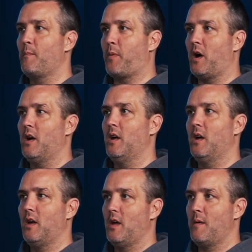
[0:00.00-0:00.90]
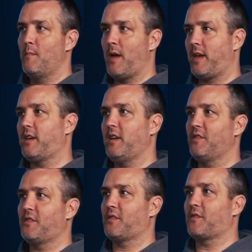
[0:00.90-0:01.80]
But
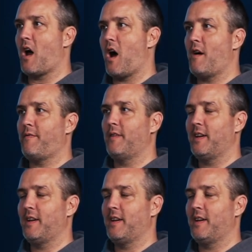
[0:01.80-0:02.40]
making staff,